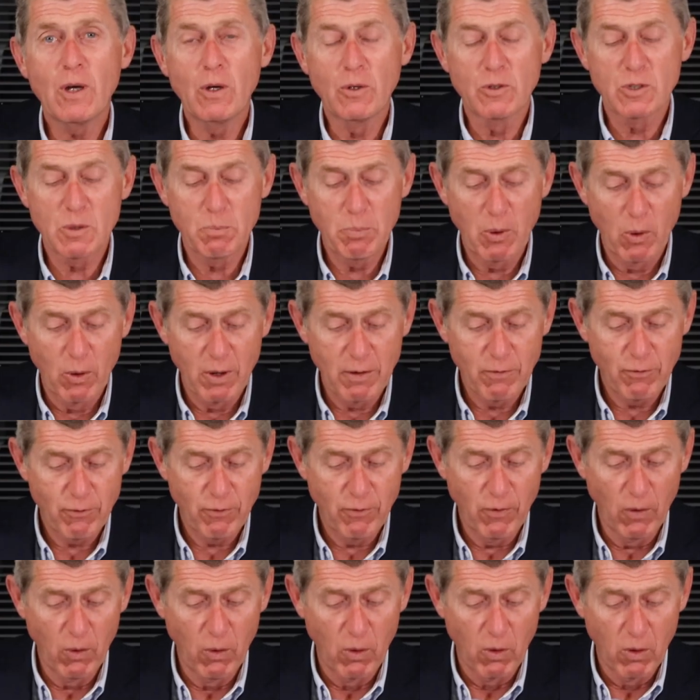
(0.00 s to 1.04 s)
on to point
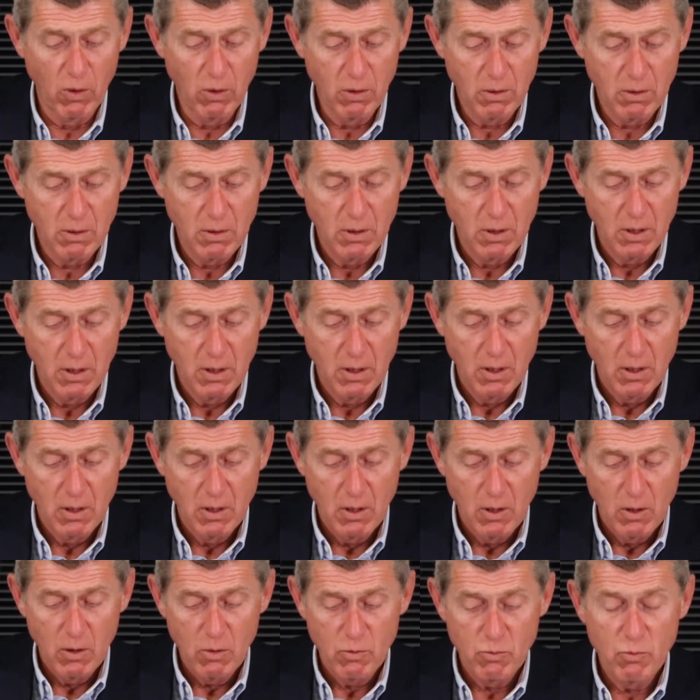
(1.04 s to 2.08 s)
4,
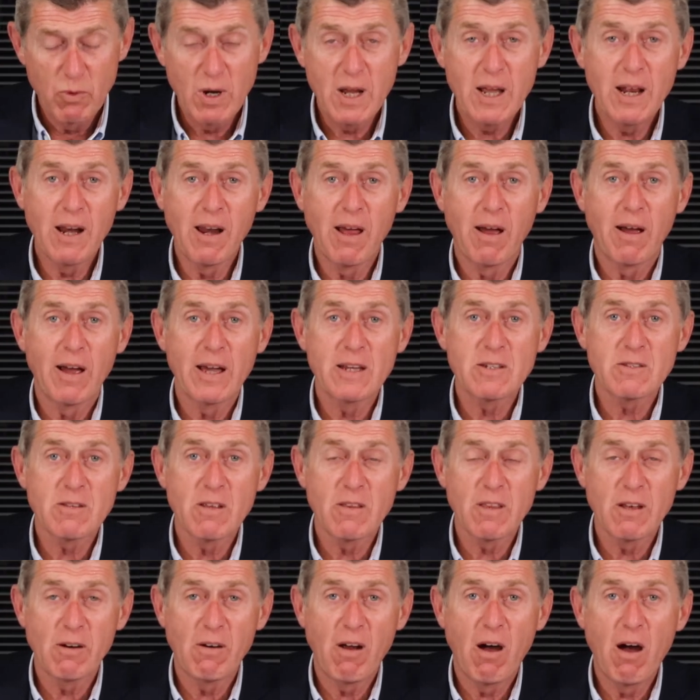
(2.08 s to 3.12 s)
realise
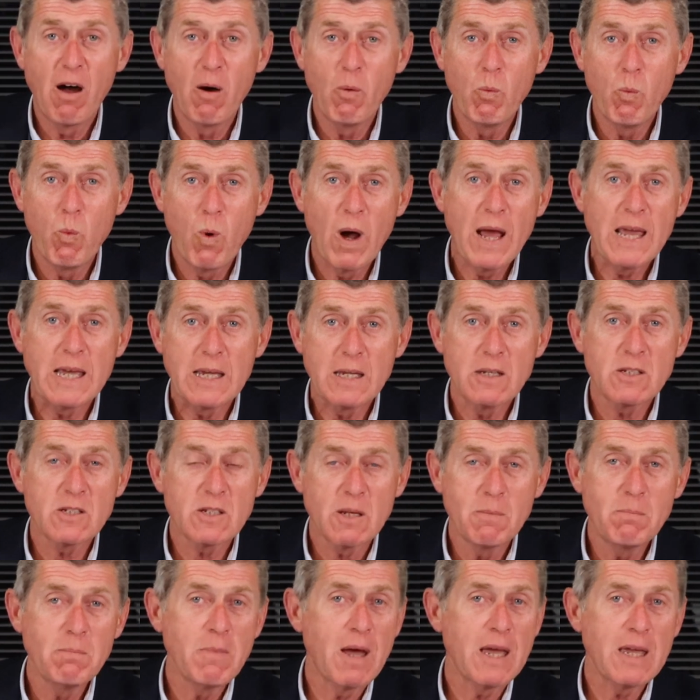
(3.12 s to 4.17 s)
that there are ways
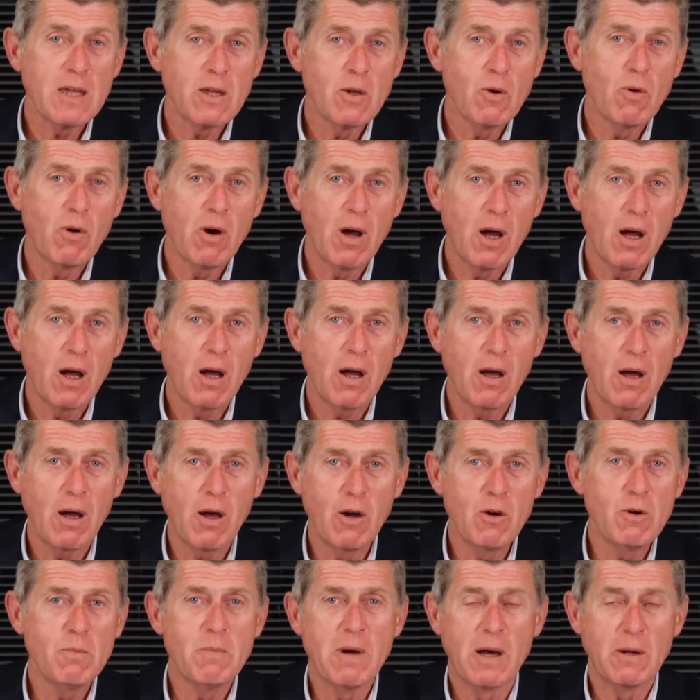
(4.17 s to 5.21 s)
to make your
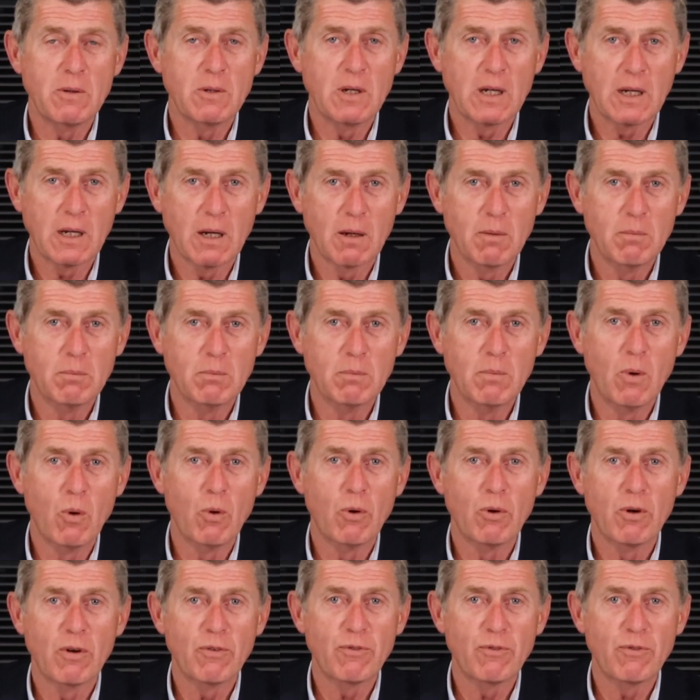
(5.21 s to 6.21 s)
home owning more